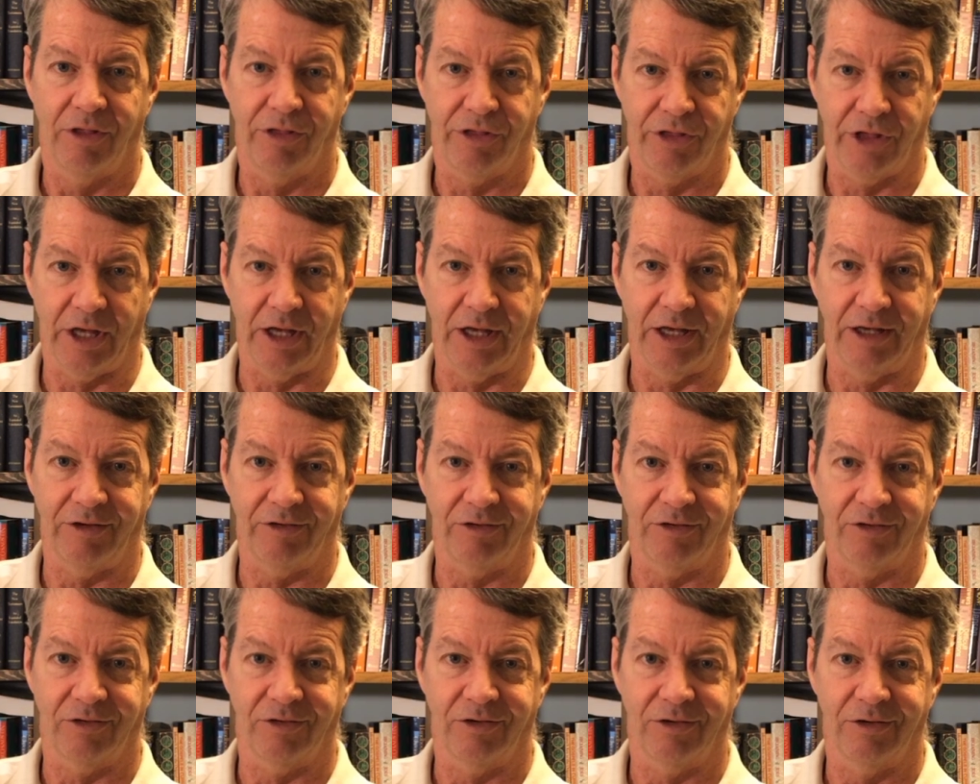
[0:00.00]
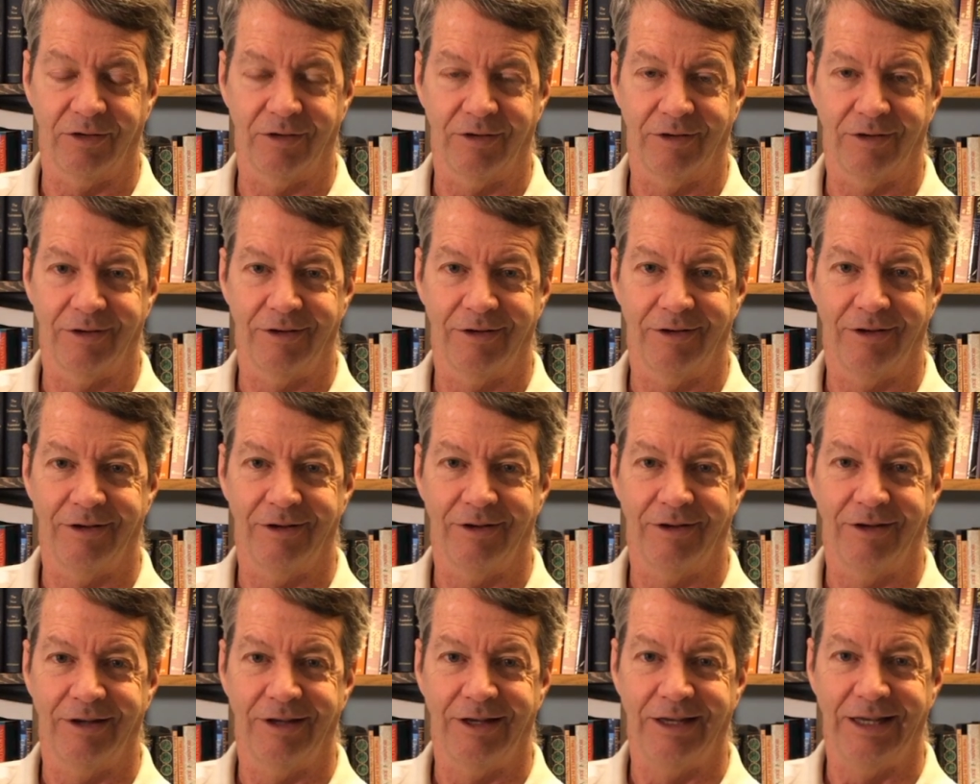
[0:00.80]
Thus,
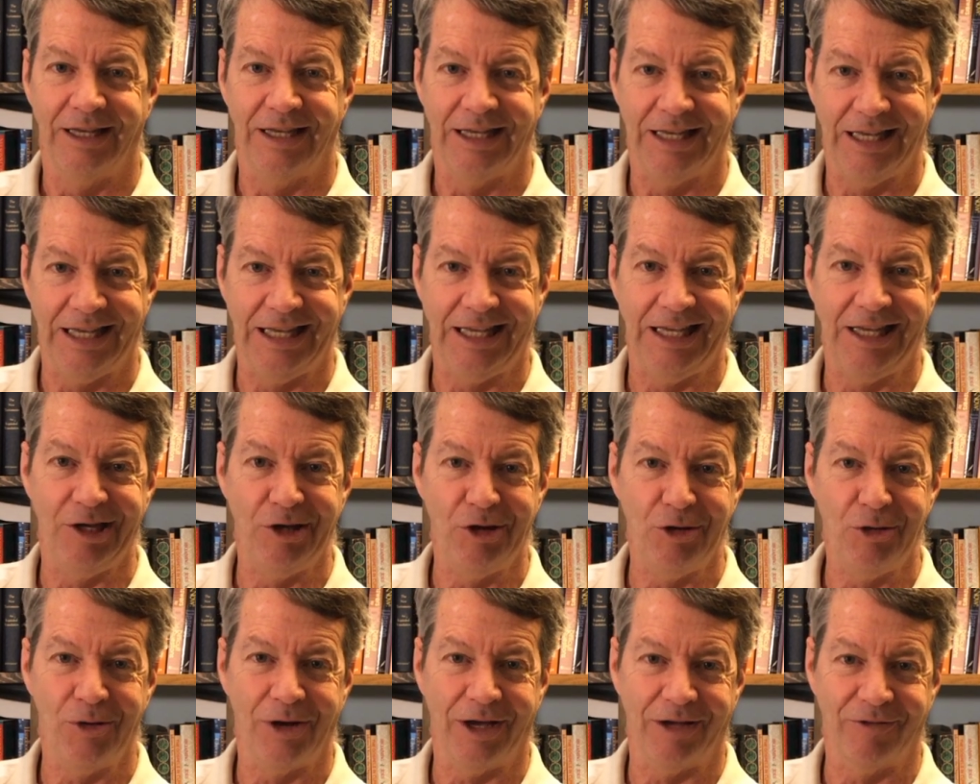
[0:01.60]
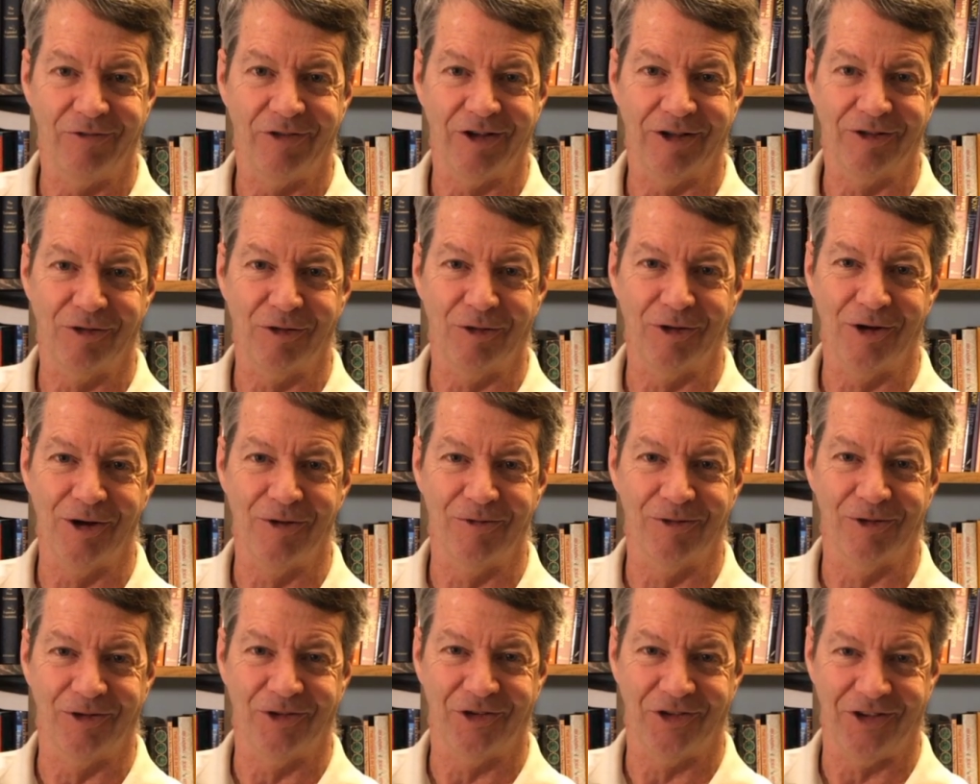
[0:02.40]
he who had victory
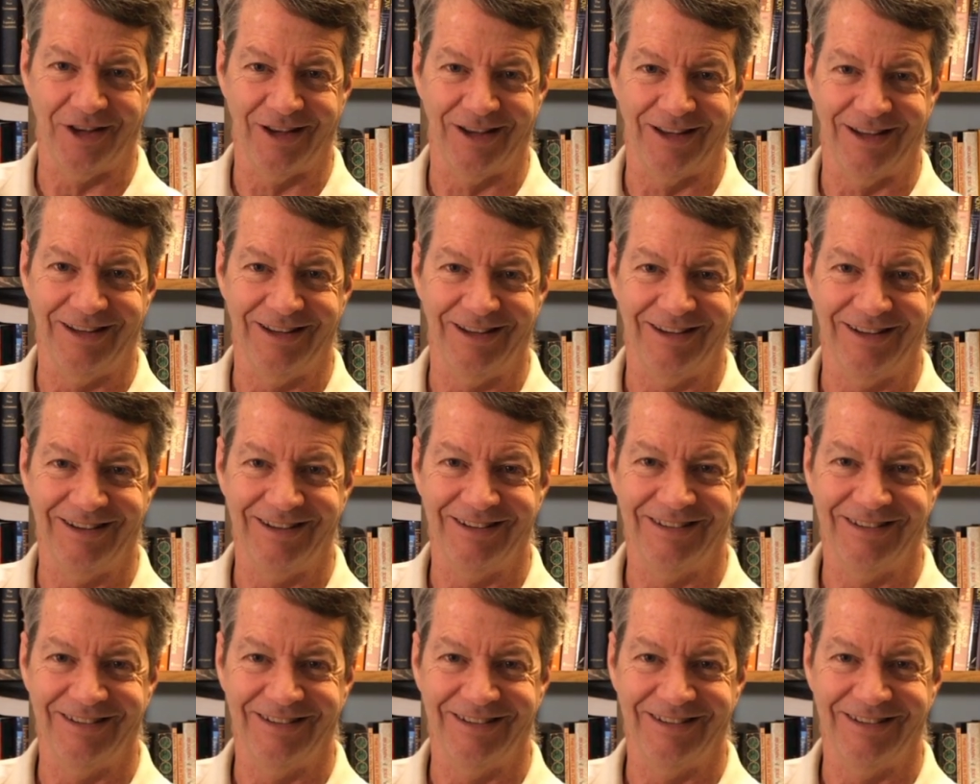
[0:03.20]
over sin,